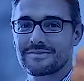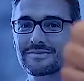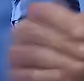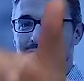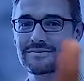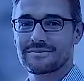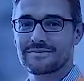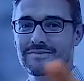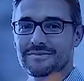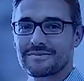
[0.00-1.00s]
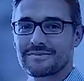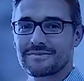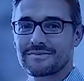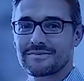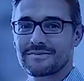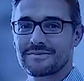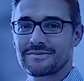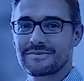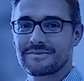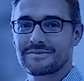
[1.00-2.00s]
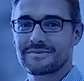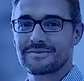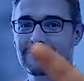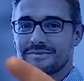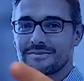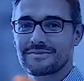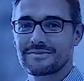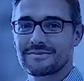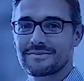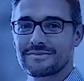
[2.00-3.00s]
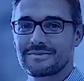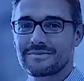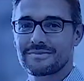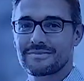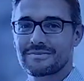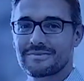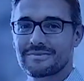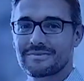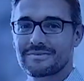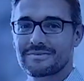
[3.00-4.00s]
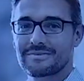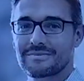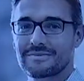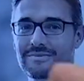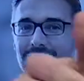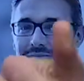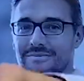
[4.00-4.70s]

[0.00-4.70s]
(silent)